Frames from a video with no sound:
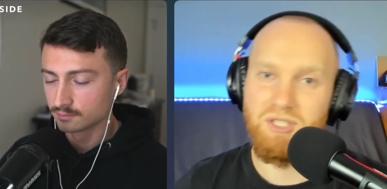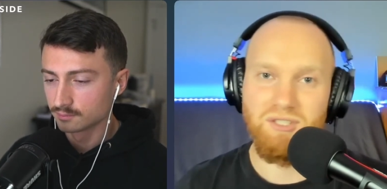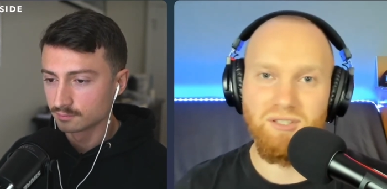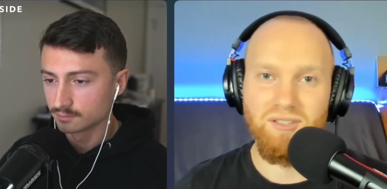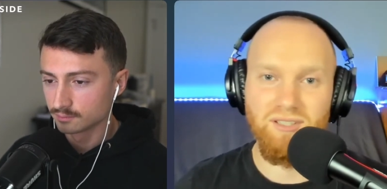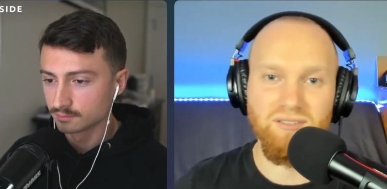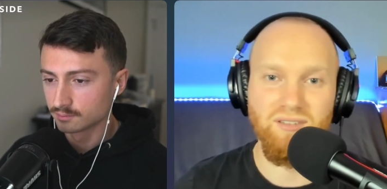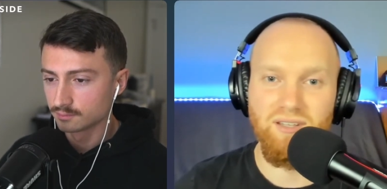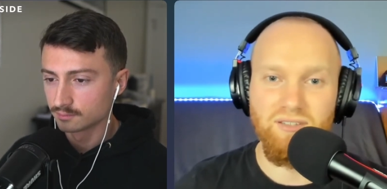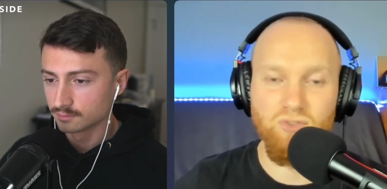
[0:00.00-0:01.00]
Speaker 1: is to it's
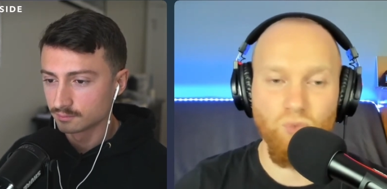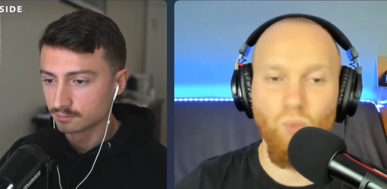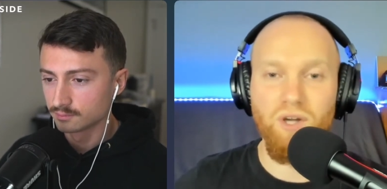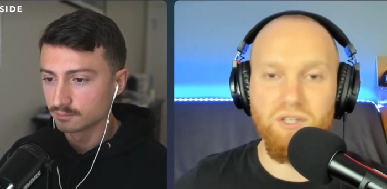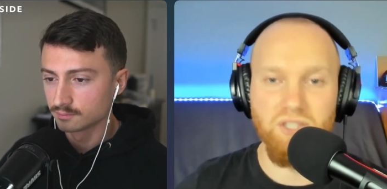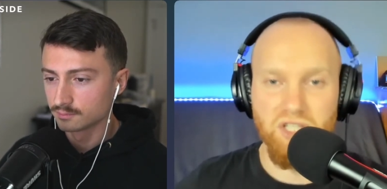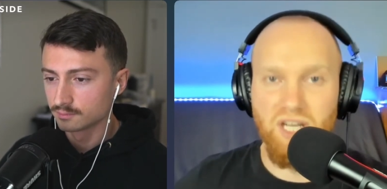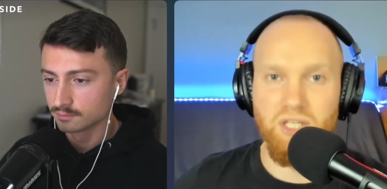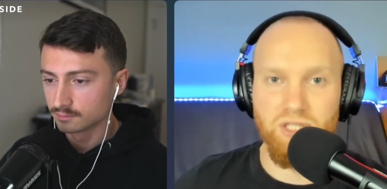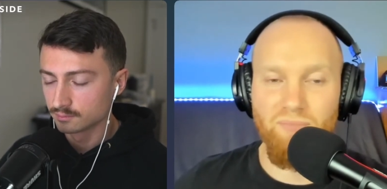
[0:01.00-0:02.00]
like is to want to
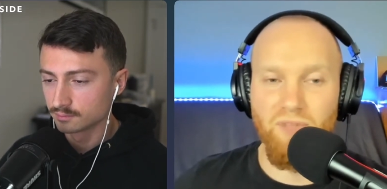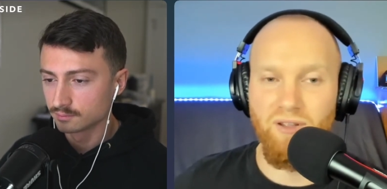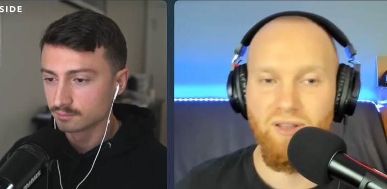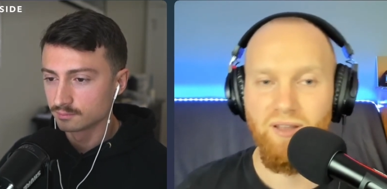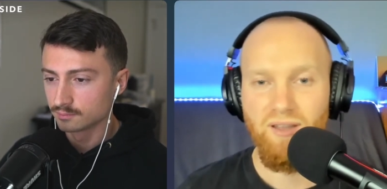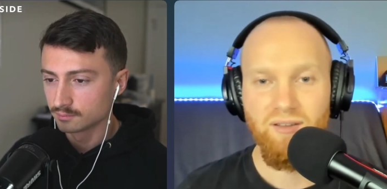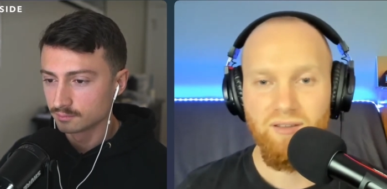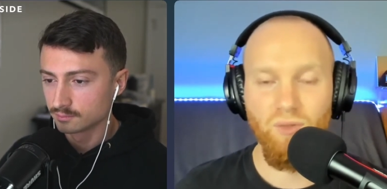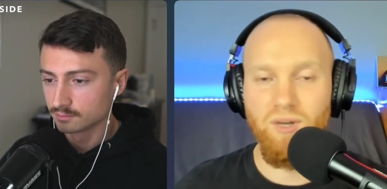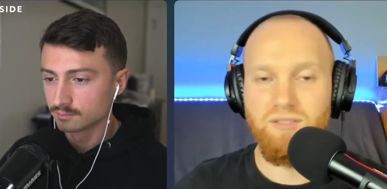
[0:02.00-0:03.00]
change something.
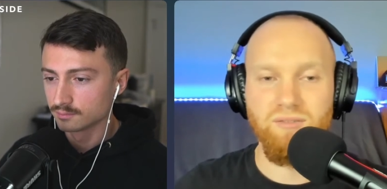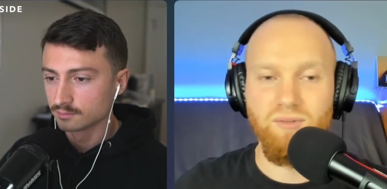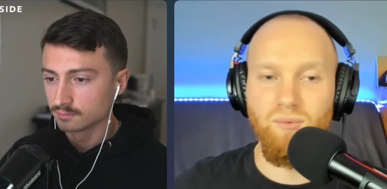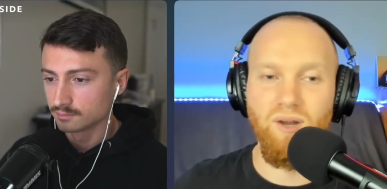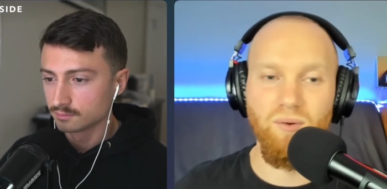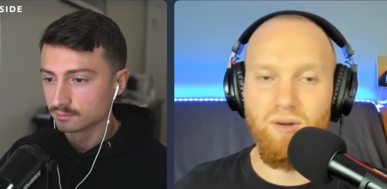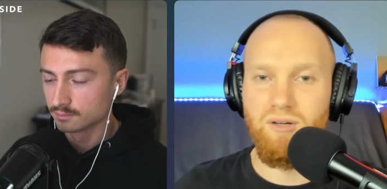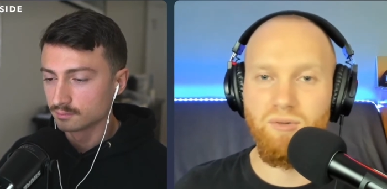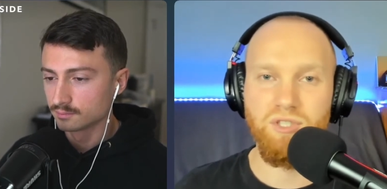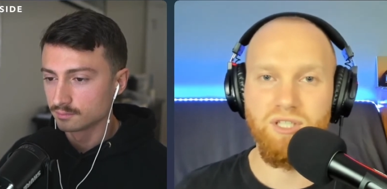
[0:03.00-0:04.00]
Otherwise, like why,
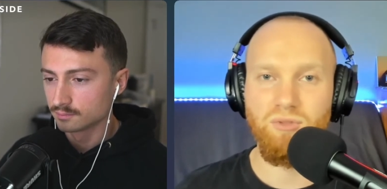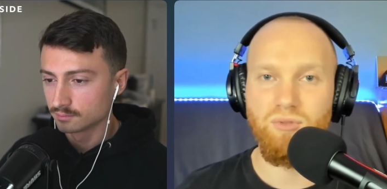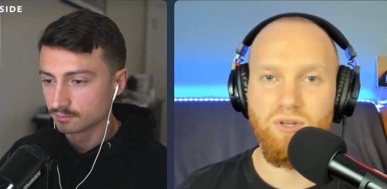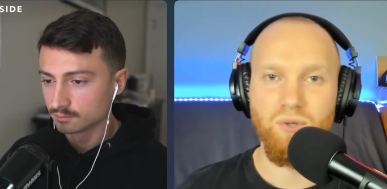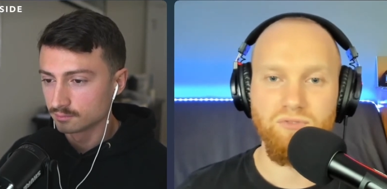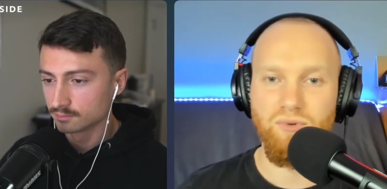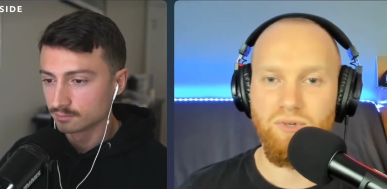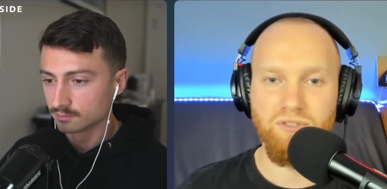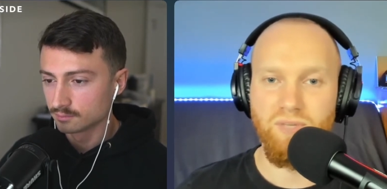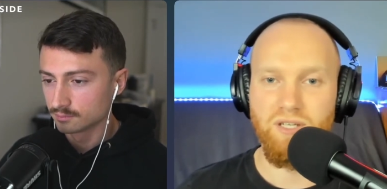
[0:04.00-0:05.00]
why are you reaching out to a coach
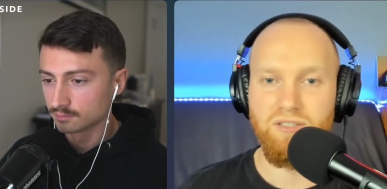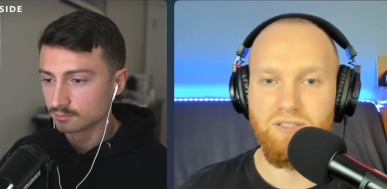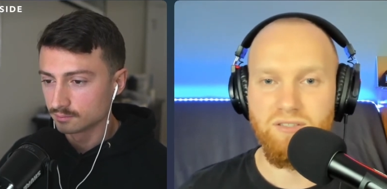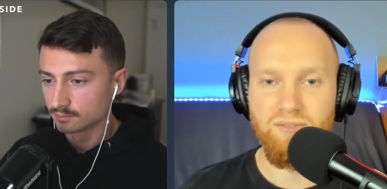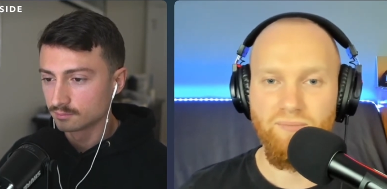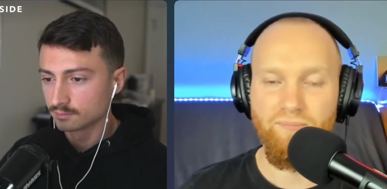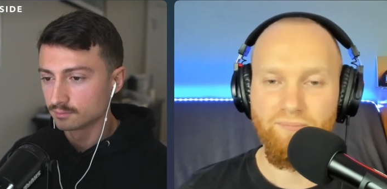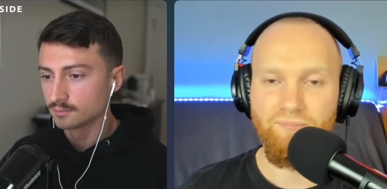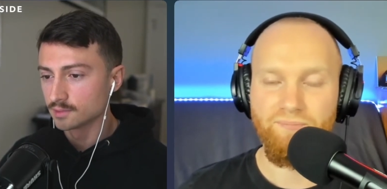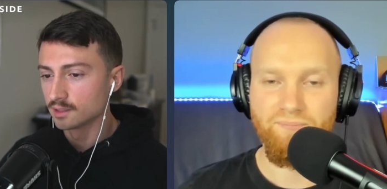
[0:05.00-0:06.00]
for? It doesn't make any sense.
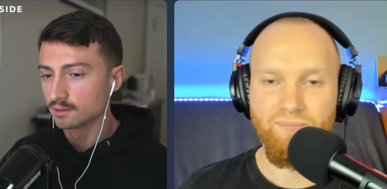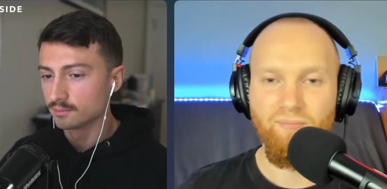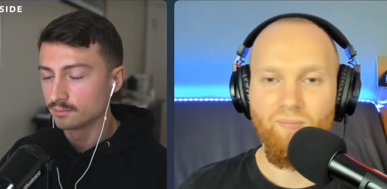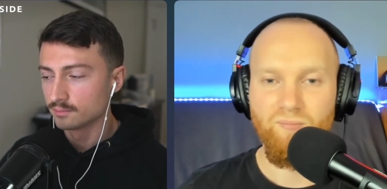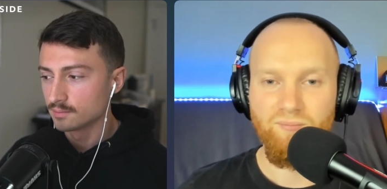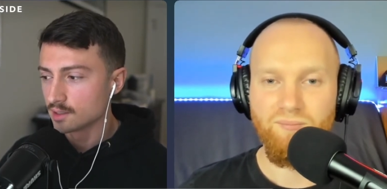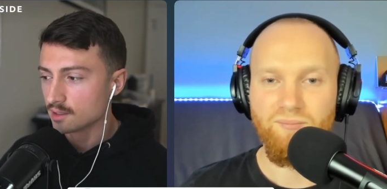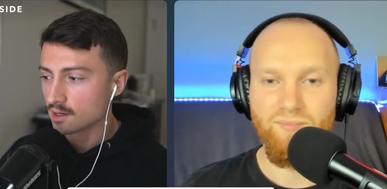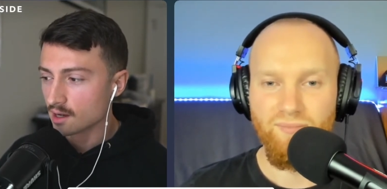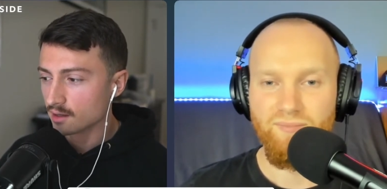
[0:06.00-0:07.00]
Speaker 2: Yeah.
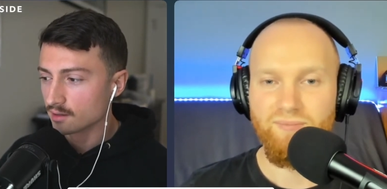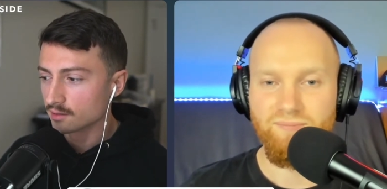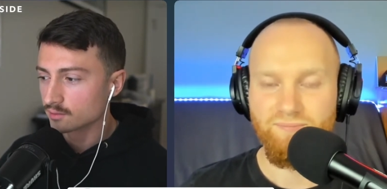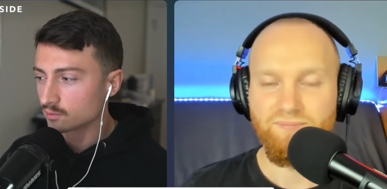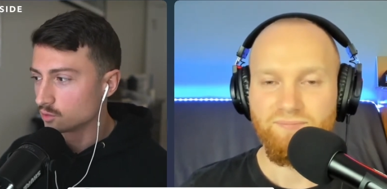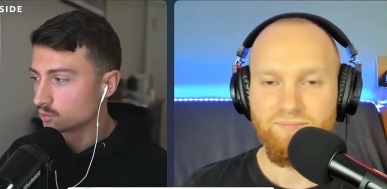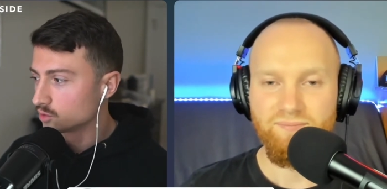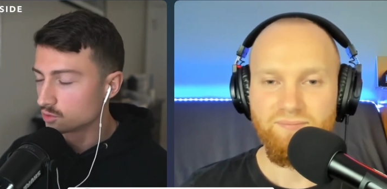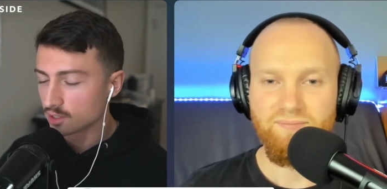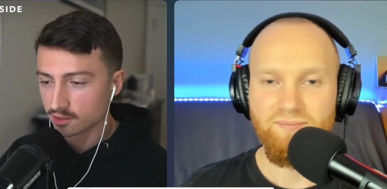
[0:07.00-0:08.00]
Uh, you
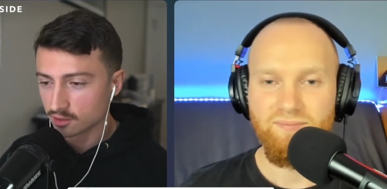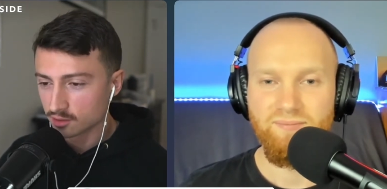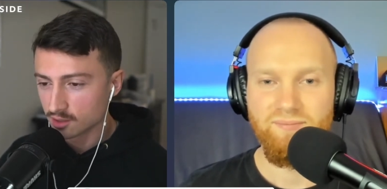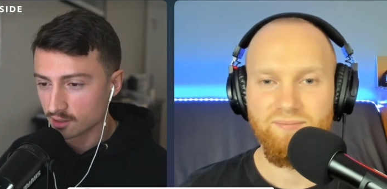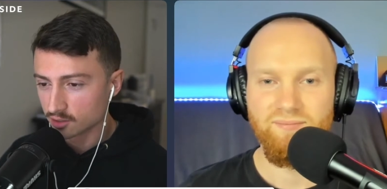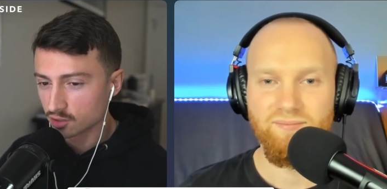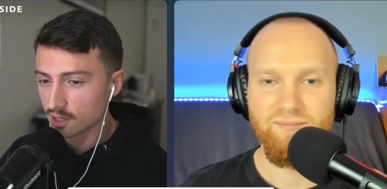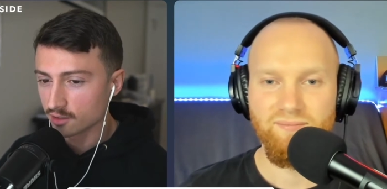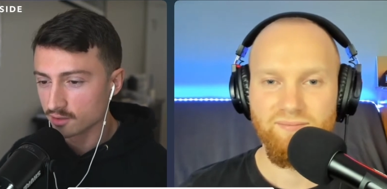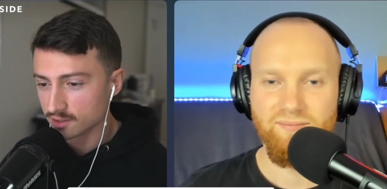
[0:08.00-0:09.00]
you said uh,
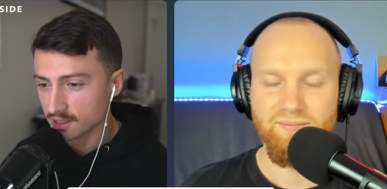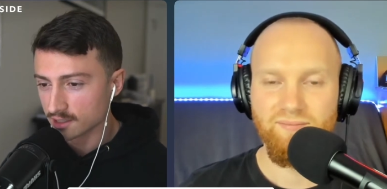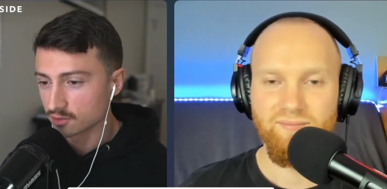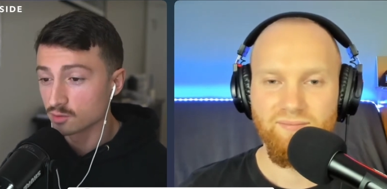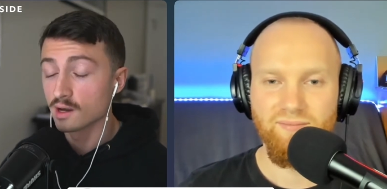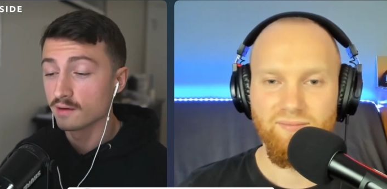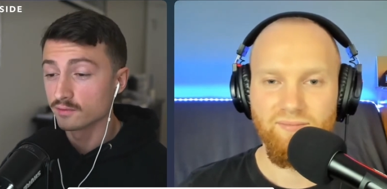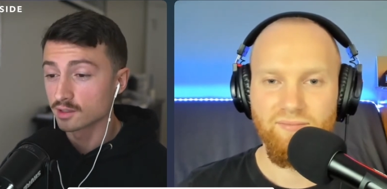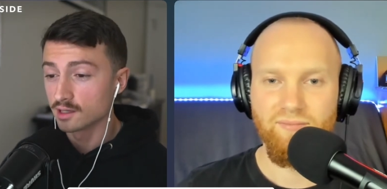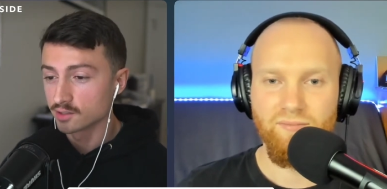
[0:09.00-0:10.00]
track your intake, so you have
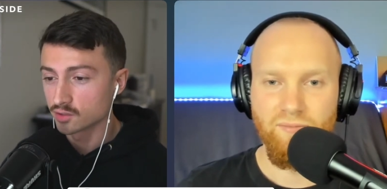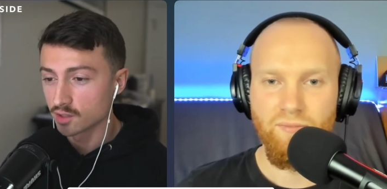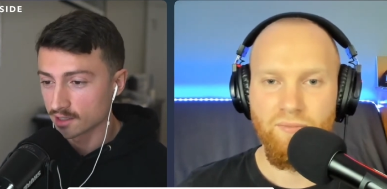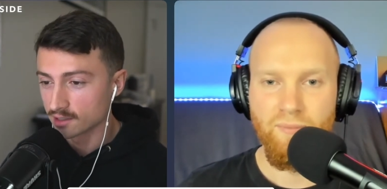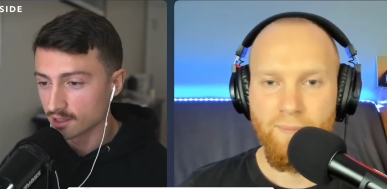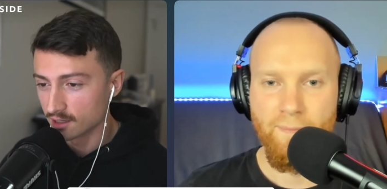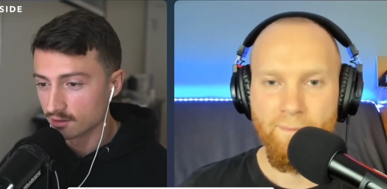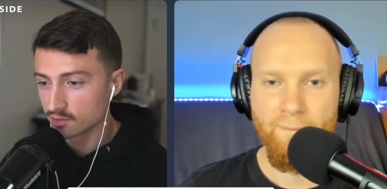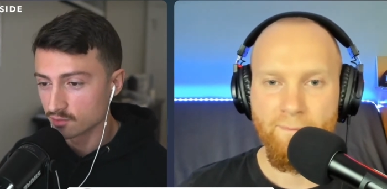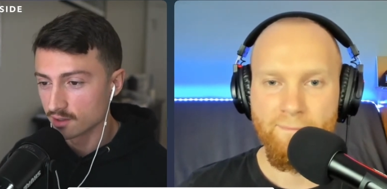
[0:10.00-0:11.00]
your clients tracking
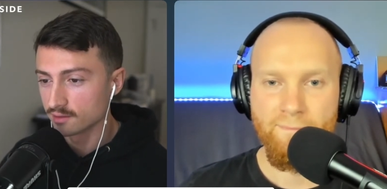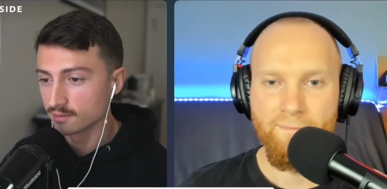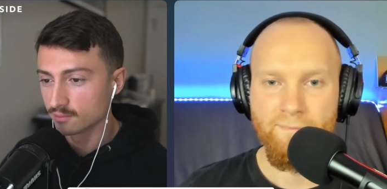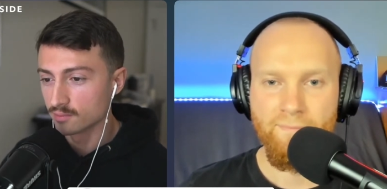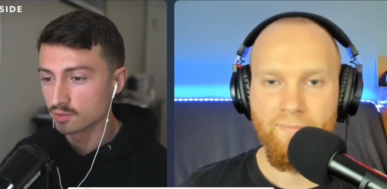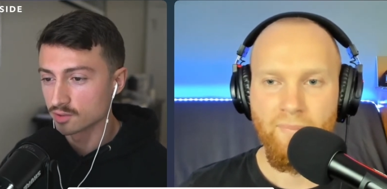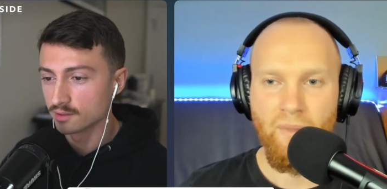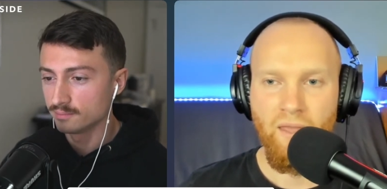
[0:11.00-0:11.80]
calories, right? Most of them.